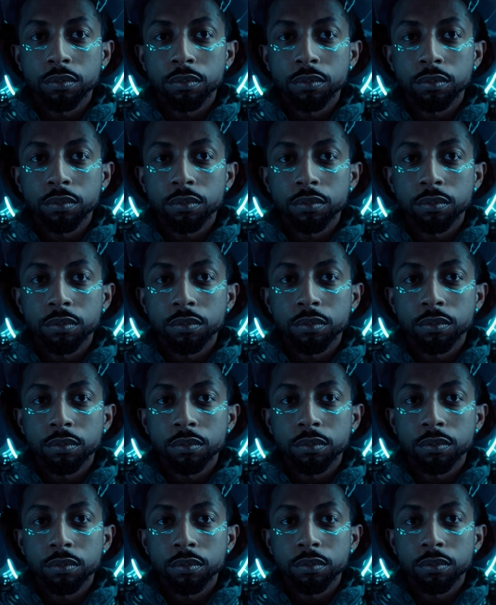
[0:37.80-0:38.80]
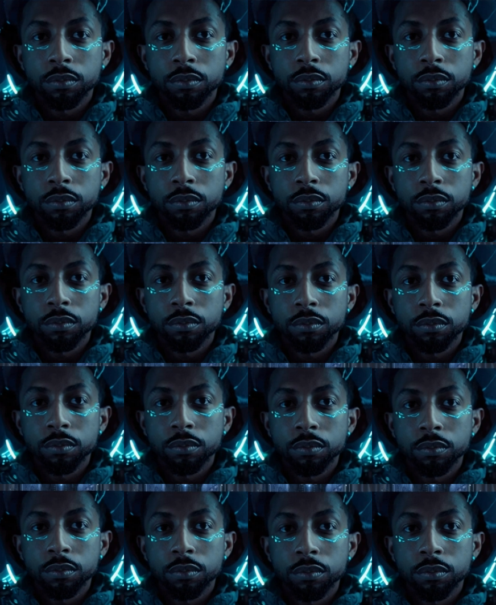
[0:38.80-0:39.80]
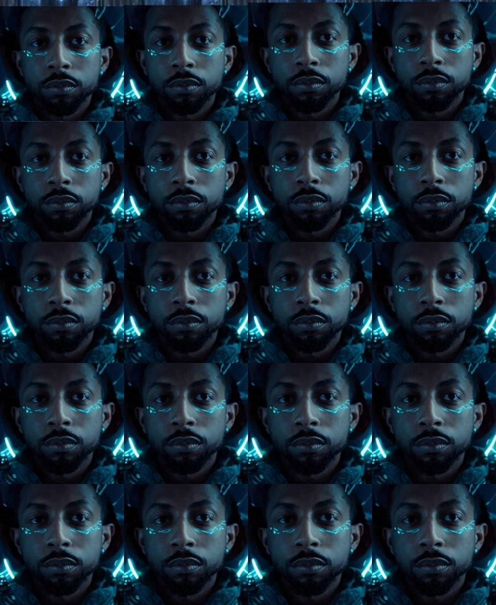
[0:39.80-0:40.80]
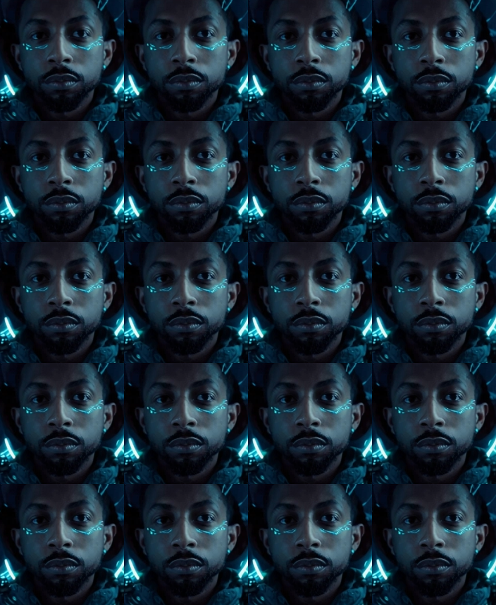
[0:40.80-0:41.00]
The person shown says nothing.